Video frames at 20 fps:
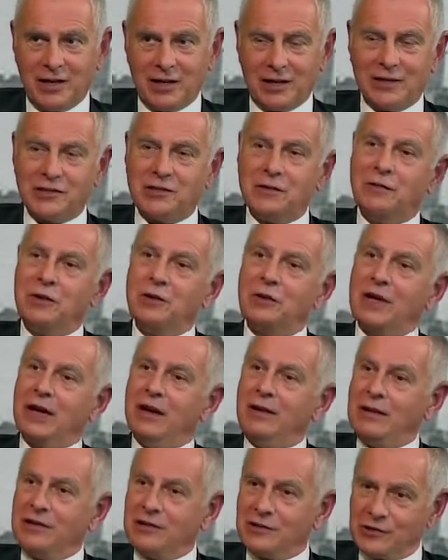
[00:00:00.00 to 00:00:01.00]
Because if you're
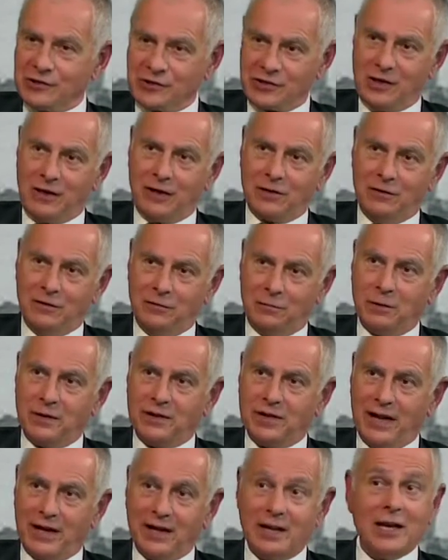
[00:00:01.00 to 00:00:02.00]
going to start off
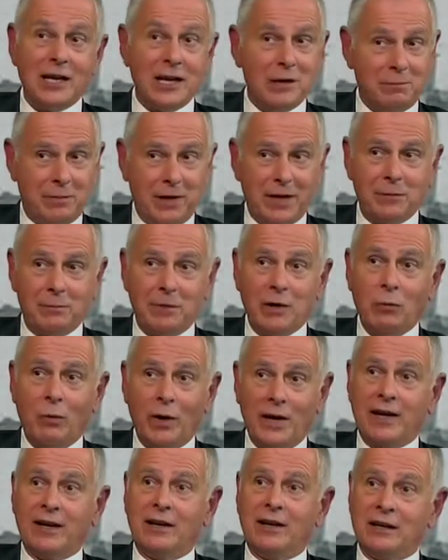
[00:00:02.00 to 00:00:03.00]
with that, it better be
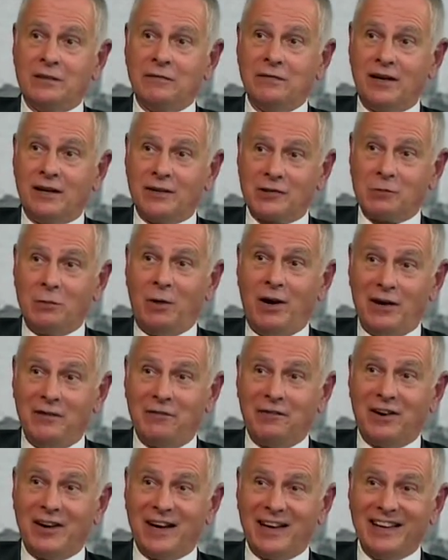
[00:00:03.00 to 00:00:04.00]
wickedly fast
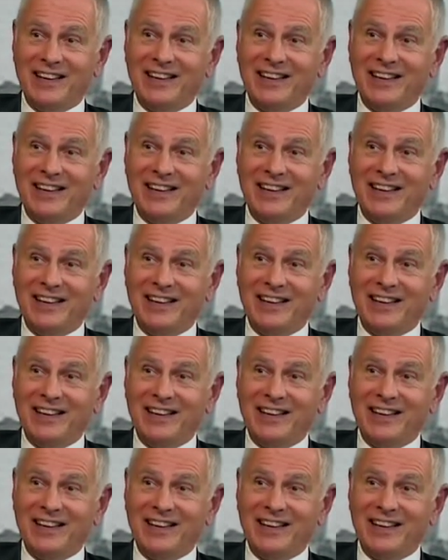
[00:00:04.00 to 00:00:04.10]
Wi-Fi.